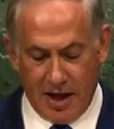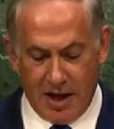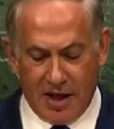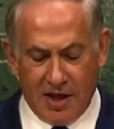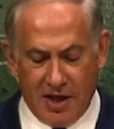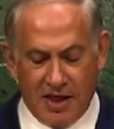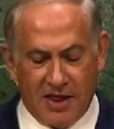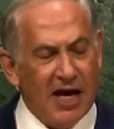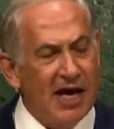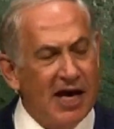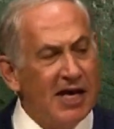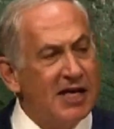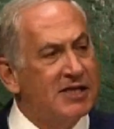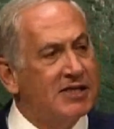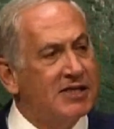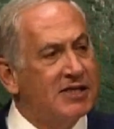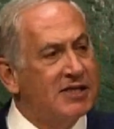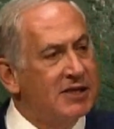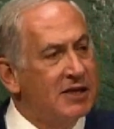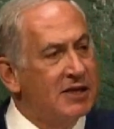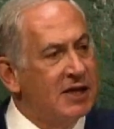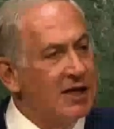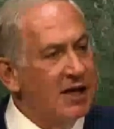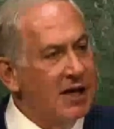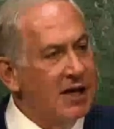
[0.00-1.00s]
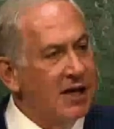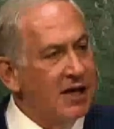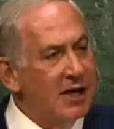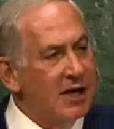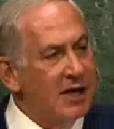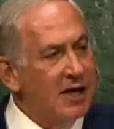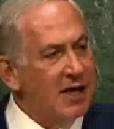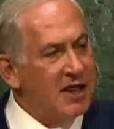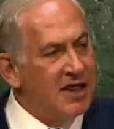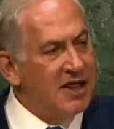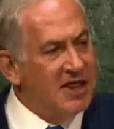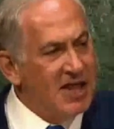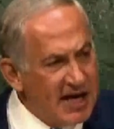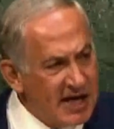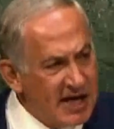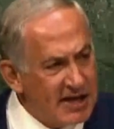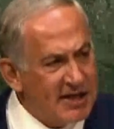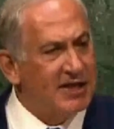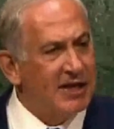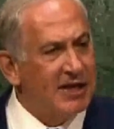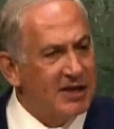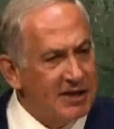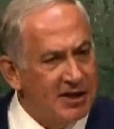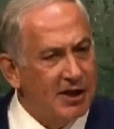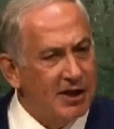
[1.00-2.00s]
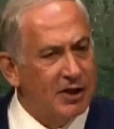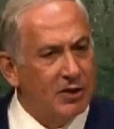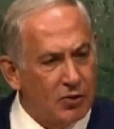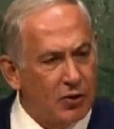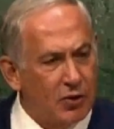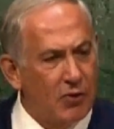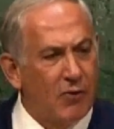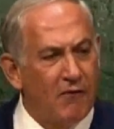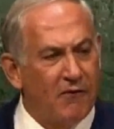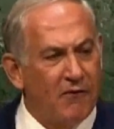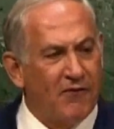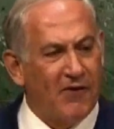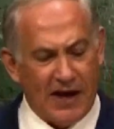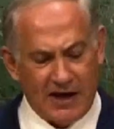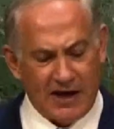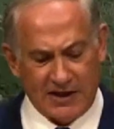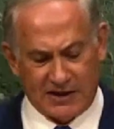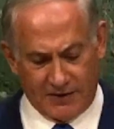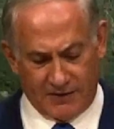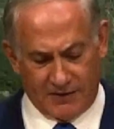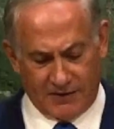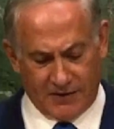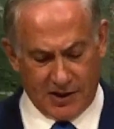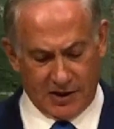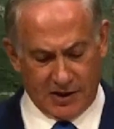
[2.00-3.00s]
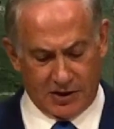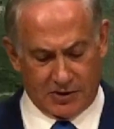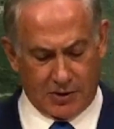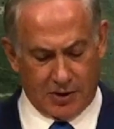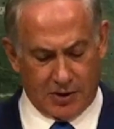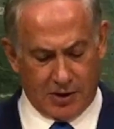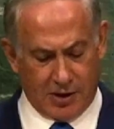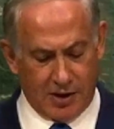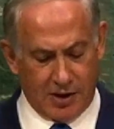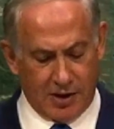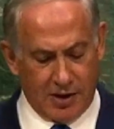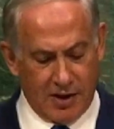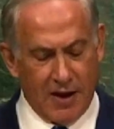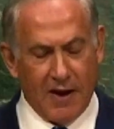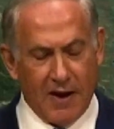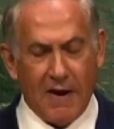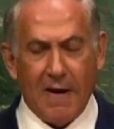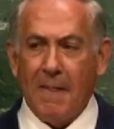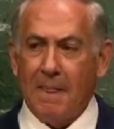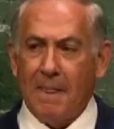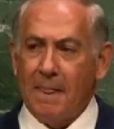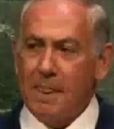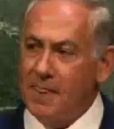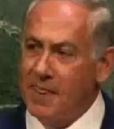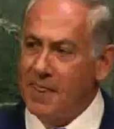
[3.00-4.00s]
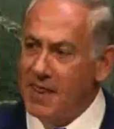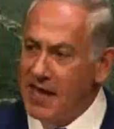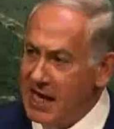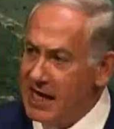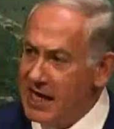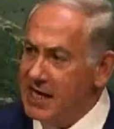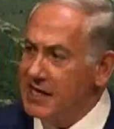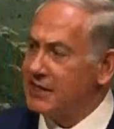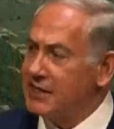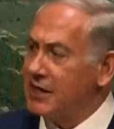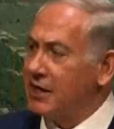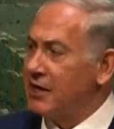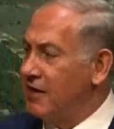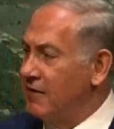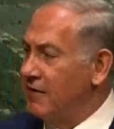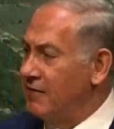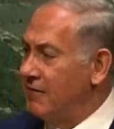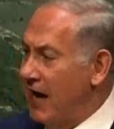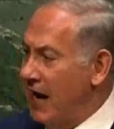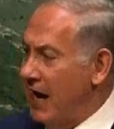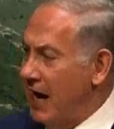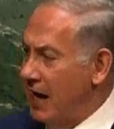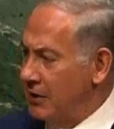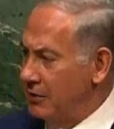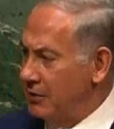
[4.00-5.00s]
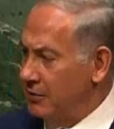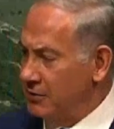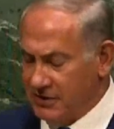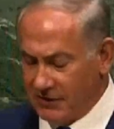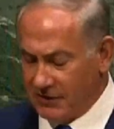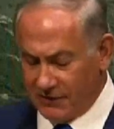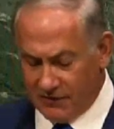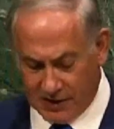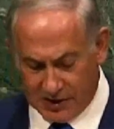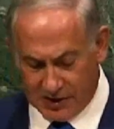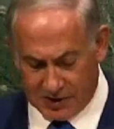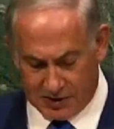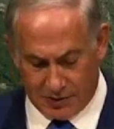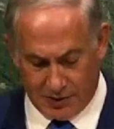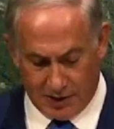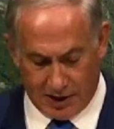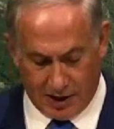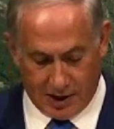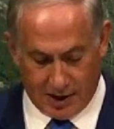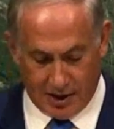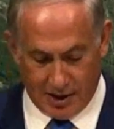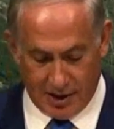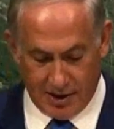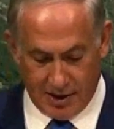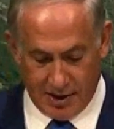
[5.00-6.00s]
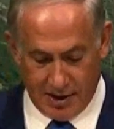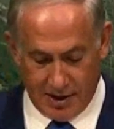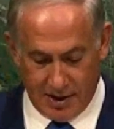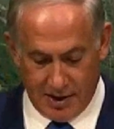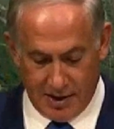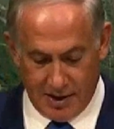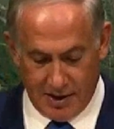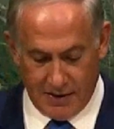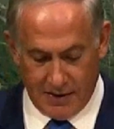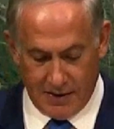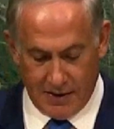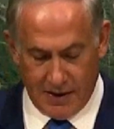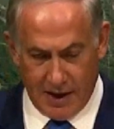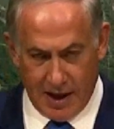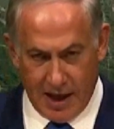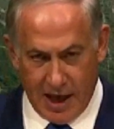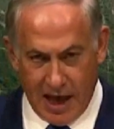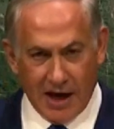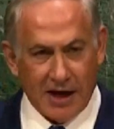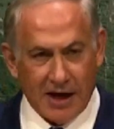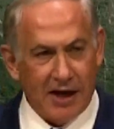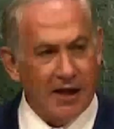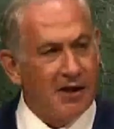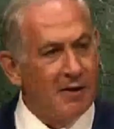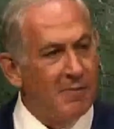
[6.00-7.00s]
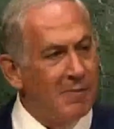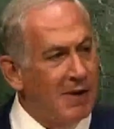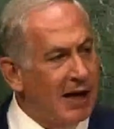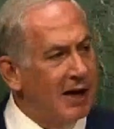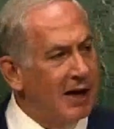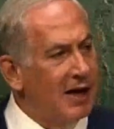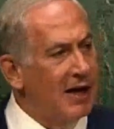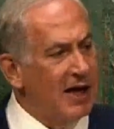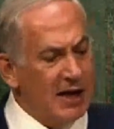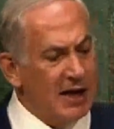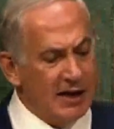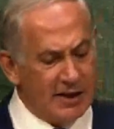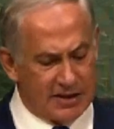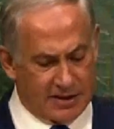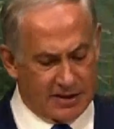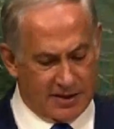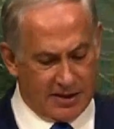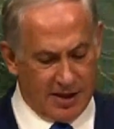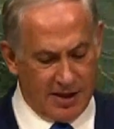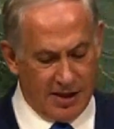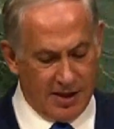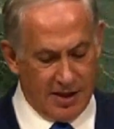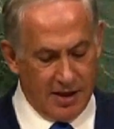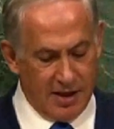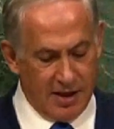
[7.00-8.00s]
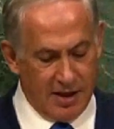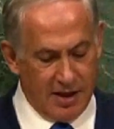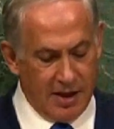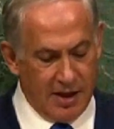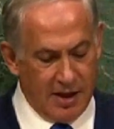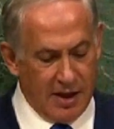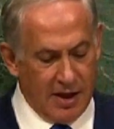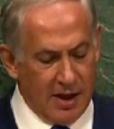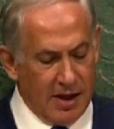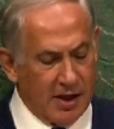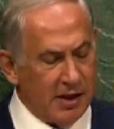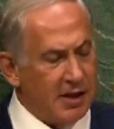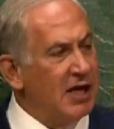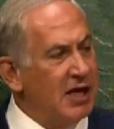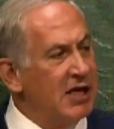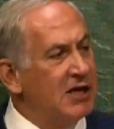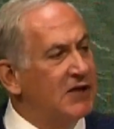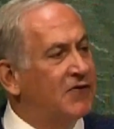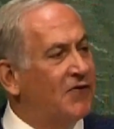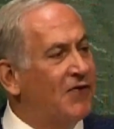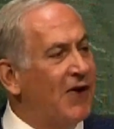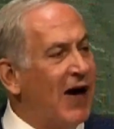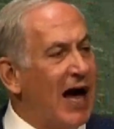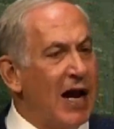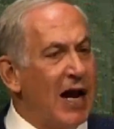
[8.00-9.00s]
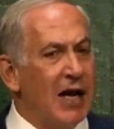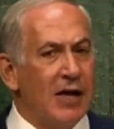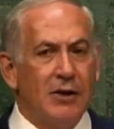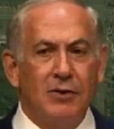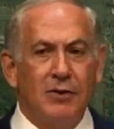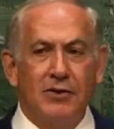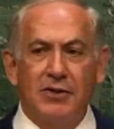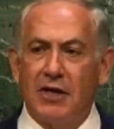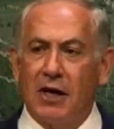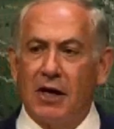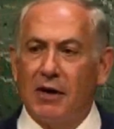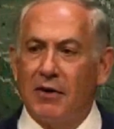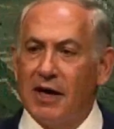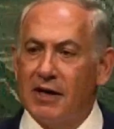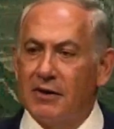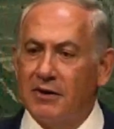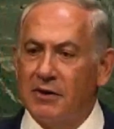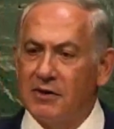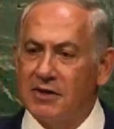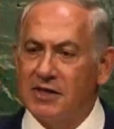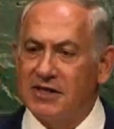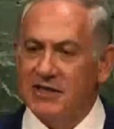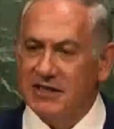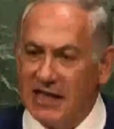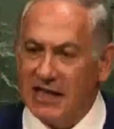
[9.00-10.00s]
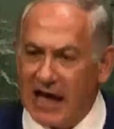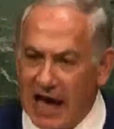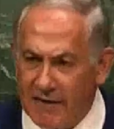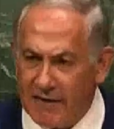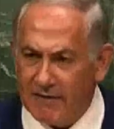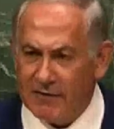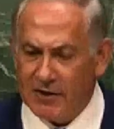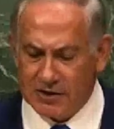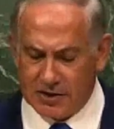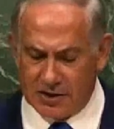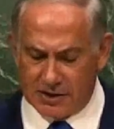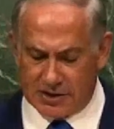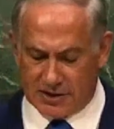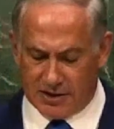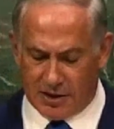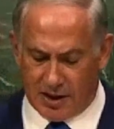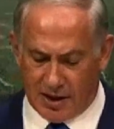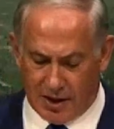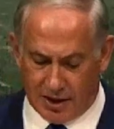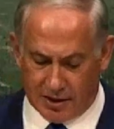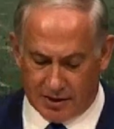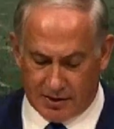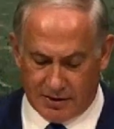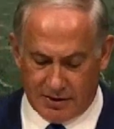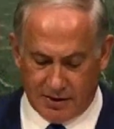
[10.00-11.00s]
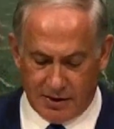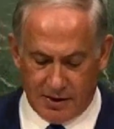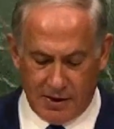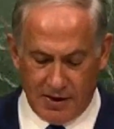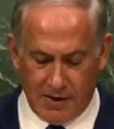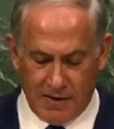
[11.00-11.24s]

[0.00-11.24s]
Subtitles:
This is the true face of Israel. These are the values of Israel. And in the Middle East, these values are under savage assault